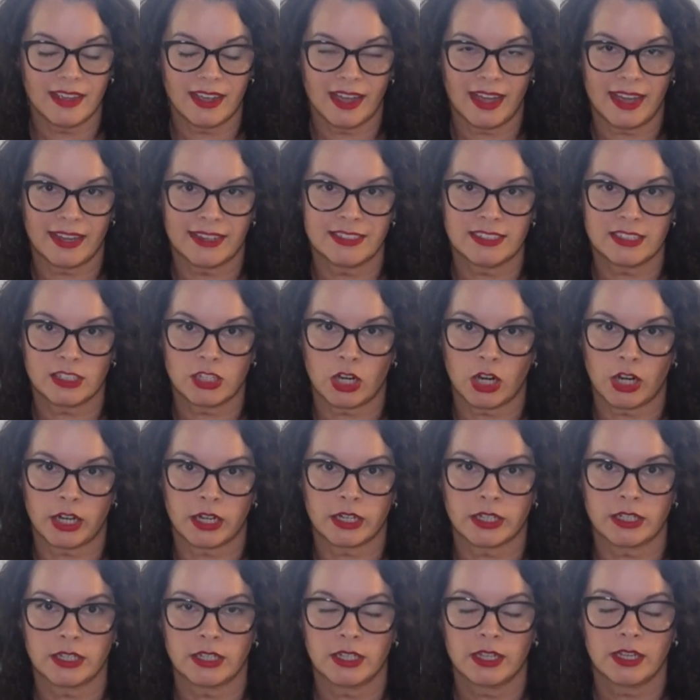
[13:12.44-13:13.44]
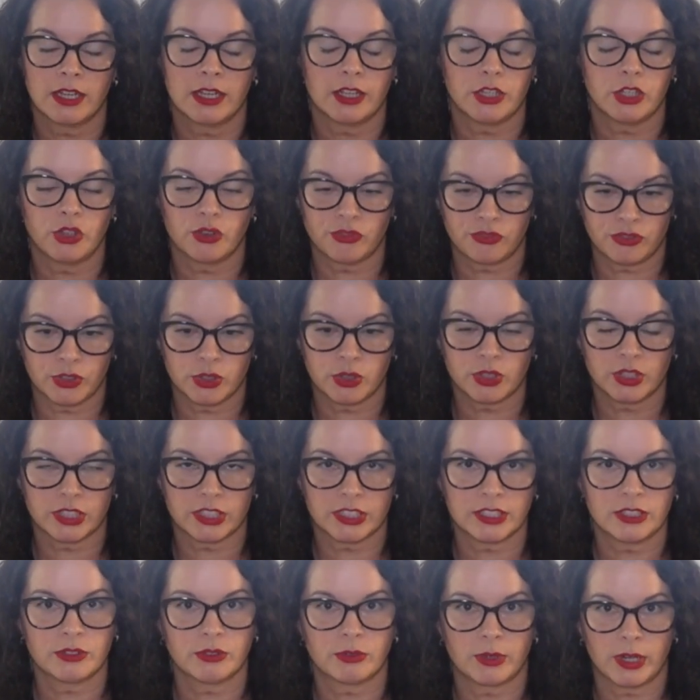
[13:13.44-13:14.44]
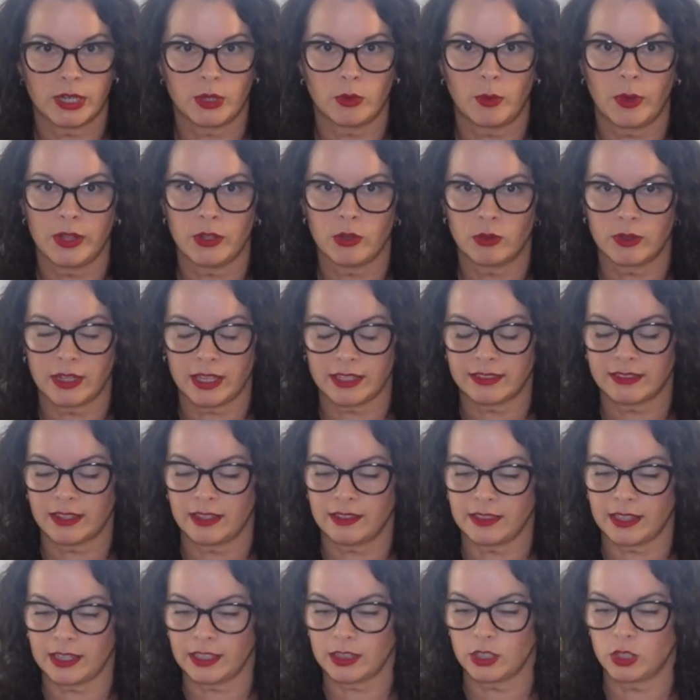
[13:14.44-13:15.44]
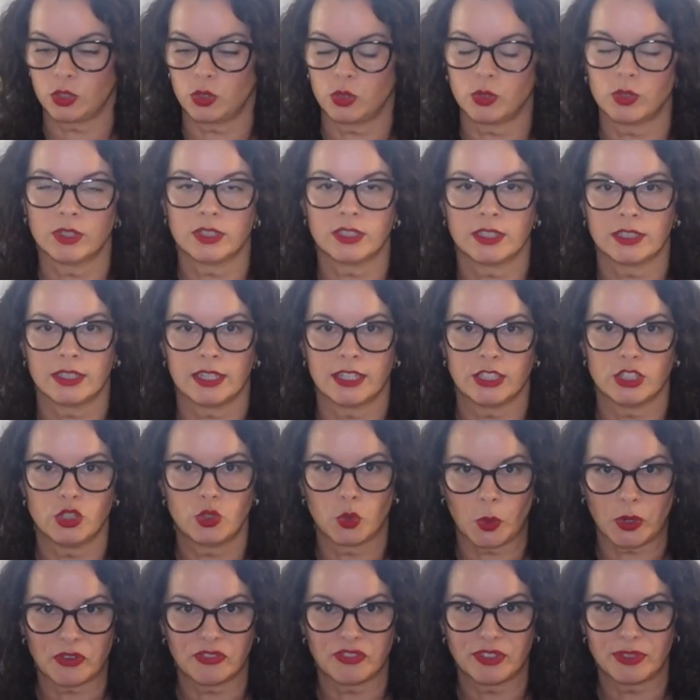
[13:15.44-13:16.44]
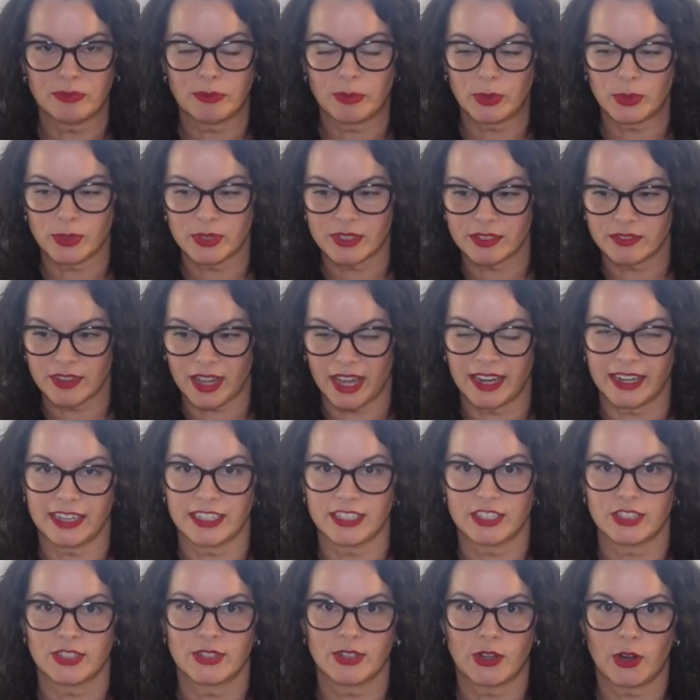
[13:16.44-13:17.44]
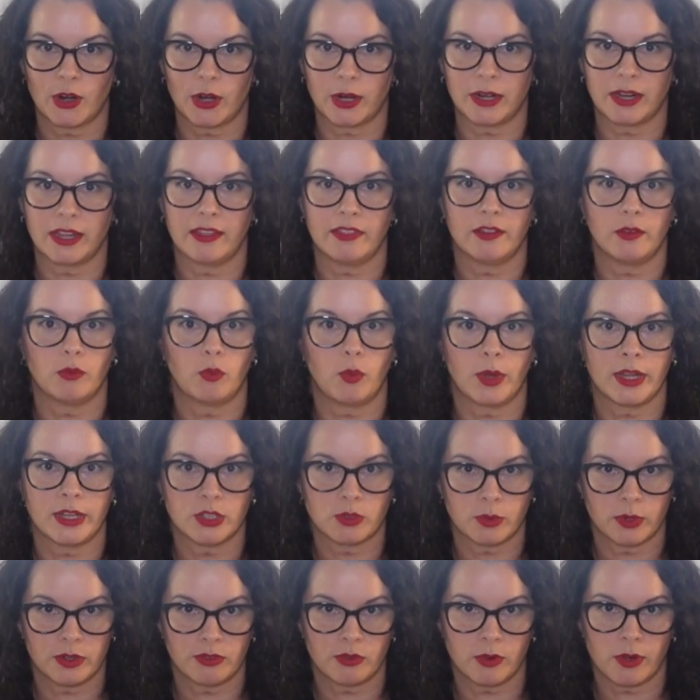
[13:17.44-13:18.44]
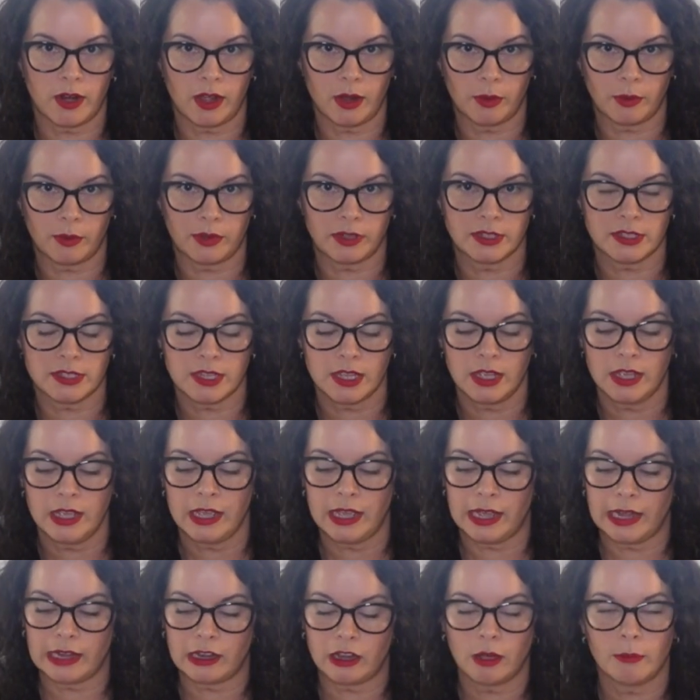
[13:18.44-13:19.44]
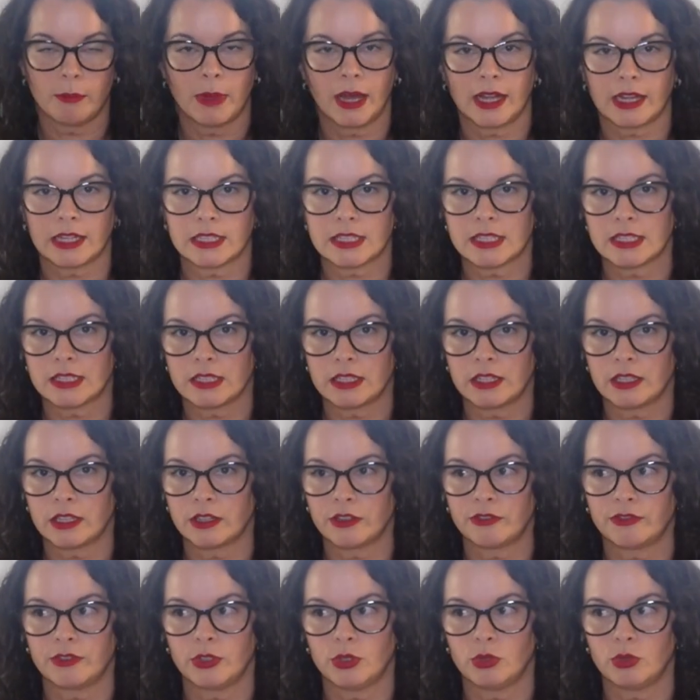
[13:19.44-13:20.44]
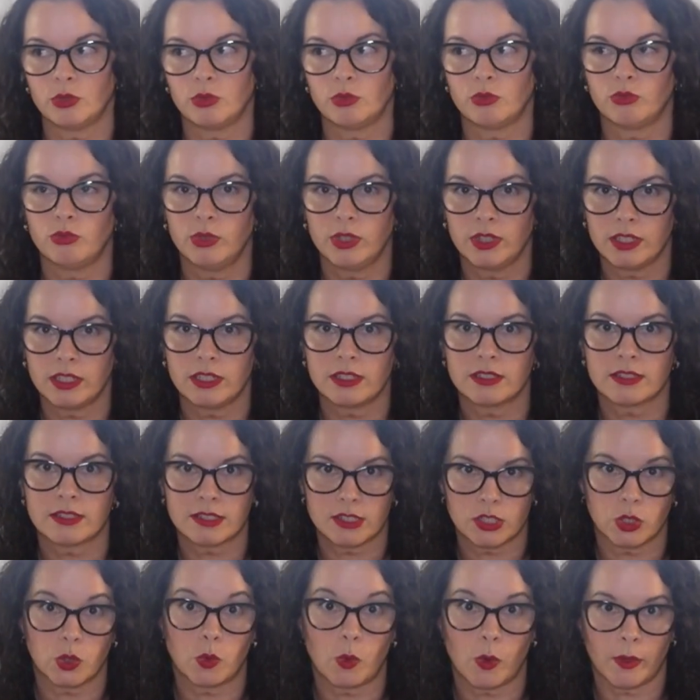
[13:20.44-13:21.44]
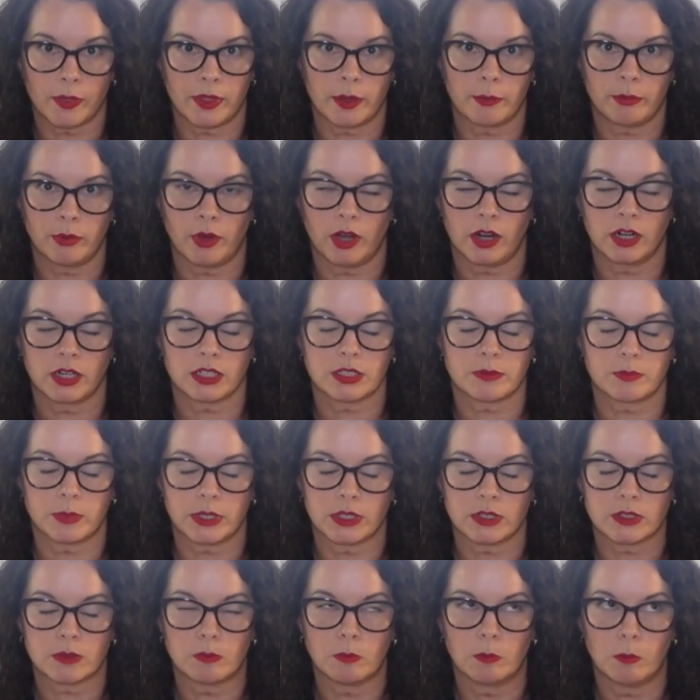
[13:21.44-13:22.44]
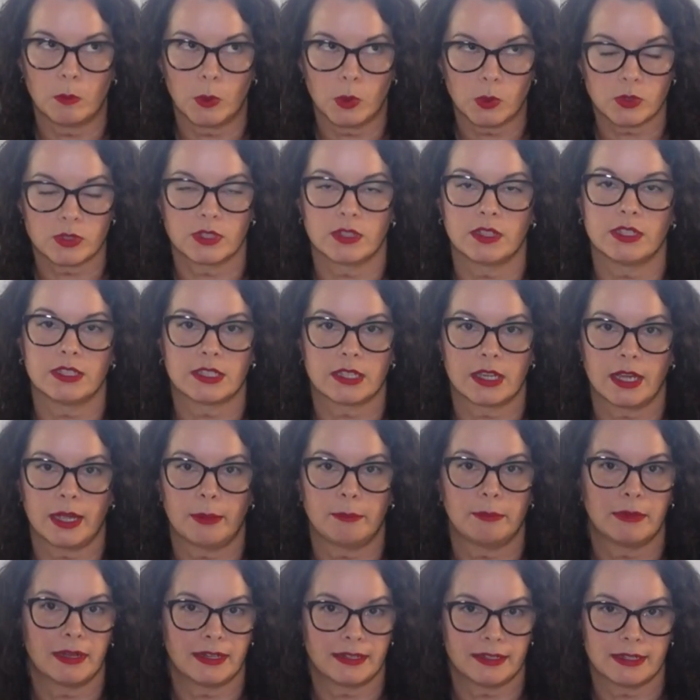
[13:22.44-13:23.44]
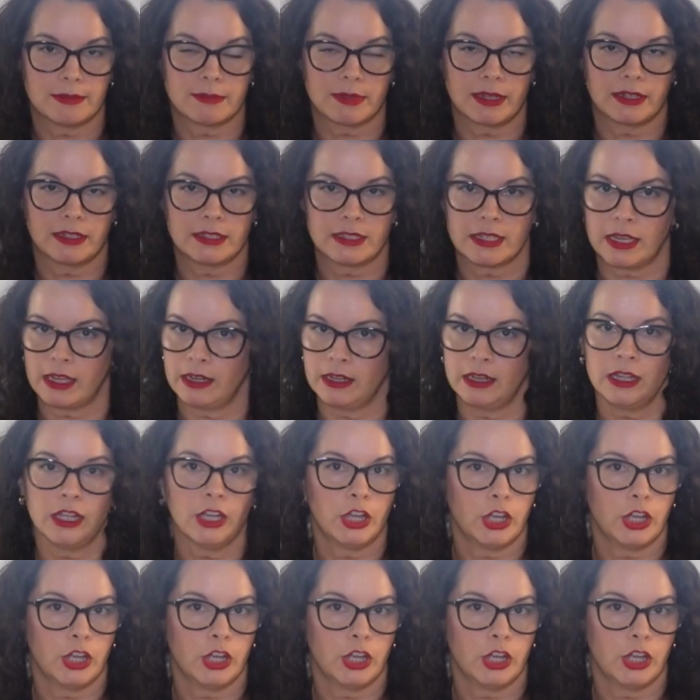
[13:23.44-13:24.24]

Add to cart, you'll feel good right away. You'll get that like little endorphin boost of adding it to the cart, and then wait 24 hours and come back and see if you really still want that product, because most of the time, 9 times out of 10,